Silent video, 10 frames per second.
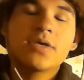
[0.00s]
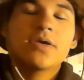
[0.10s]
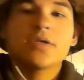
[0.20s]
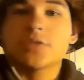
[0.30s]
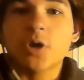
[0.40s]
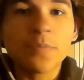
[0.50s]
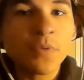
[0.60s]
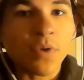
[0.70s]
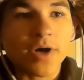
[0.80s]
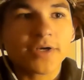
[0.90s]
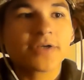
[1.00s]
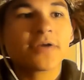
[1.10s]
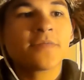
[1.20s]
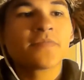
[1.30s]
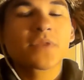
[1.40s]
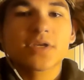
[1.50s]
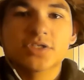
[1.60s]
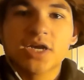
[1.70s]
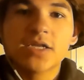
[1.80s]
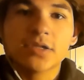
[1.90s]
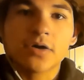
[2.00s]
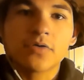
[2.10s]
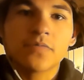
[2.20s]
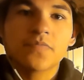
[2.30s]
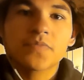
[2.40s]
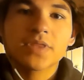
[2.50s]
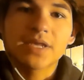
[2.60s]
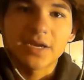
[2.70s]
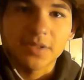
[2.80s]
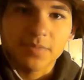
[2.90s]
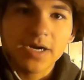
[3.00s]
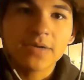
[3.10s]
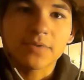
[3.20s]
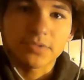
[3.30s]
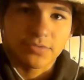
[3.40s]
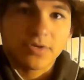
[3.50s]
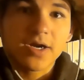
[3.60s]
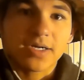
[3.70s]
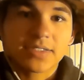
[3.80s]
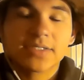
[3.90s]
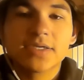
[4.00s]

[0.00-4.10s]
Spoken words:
It's open water, shallow, and on the bottom there was rocks.